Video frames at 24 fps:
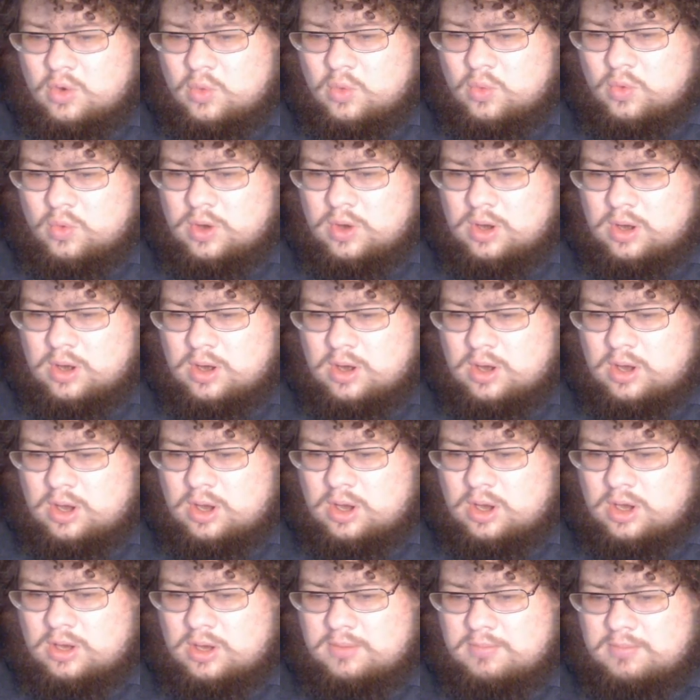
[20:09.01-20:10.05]
were
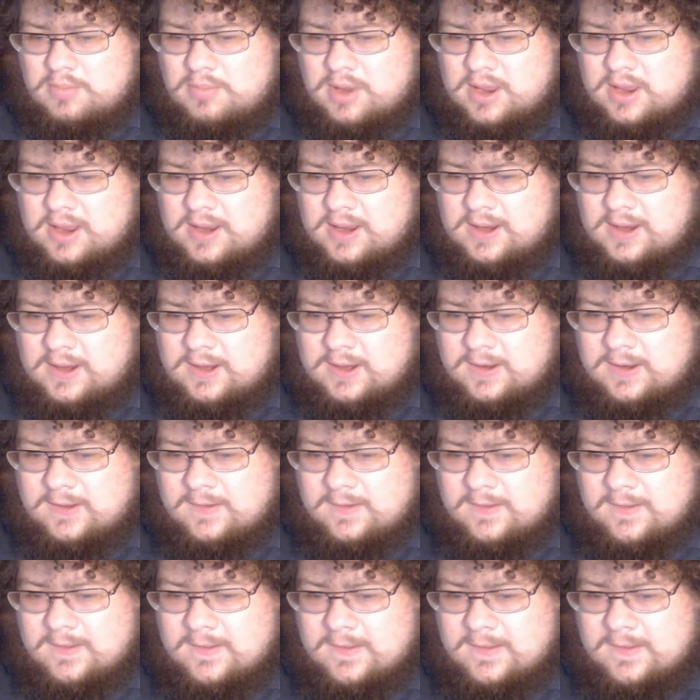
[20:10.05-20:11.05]
on my